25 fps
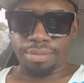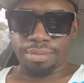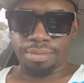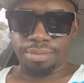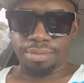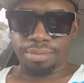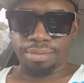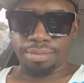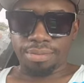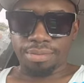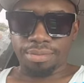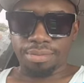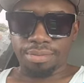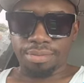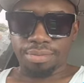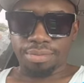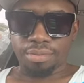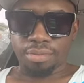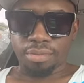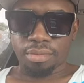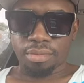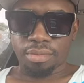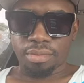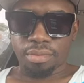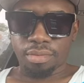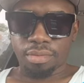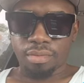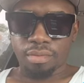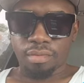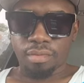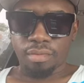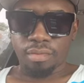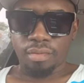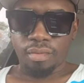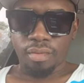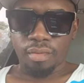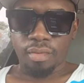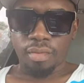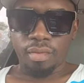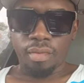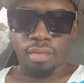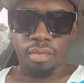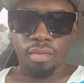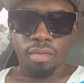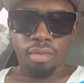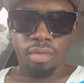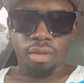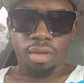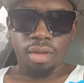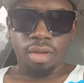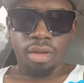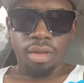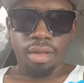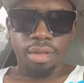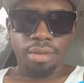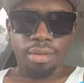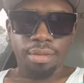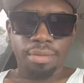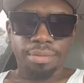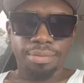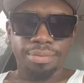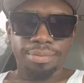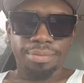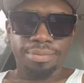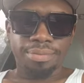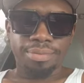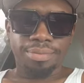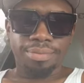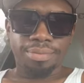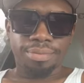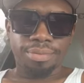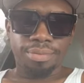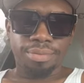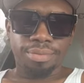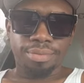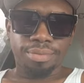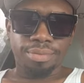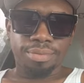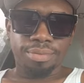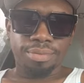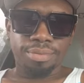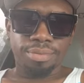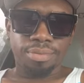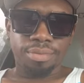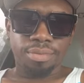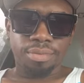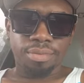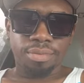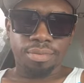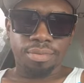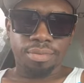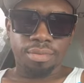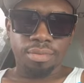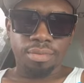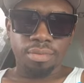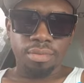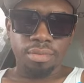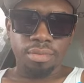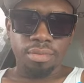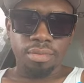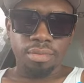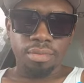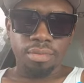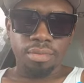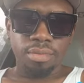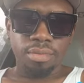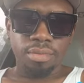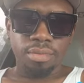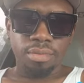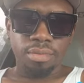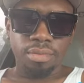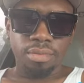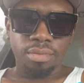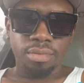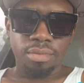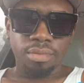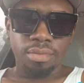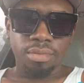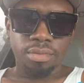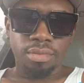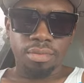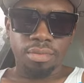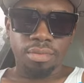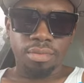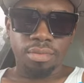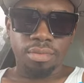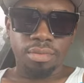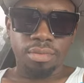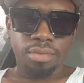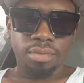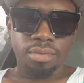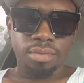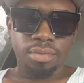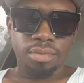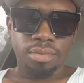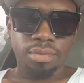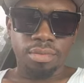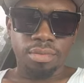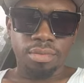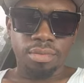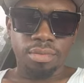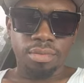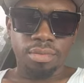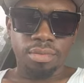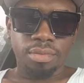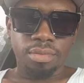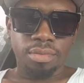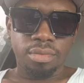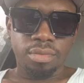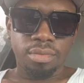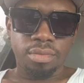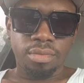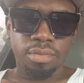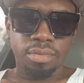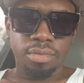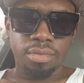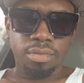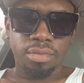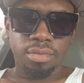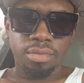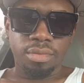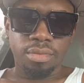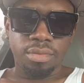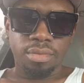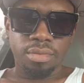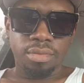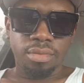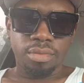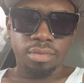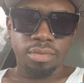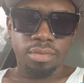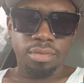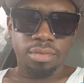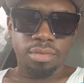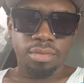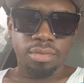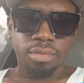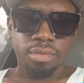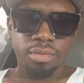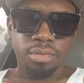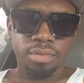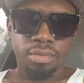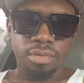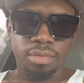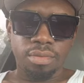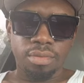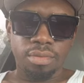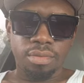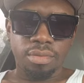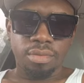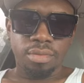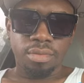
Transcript: Nobody speaks.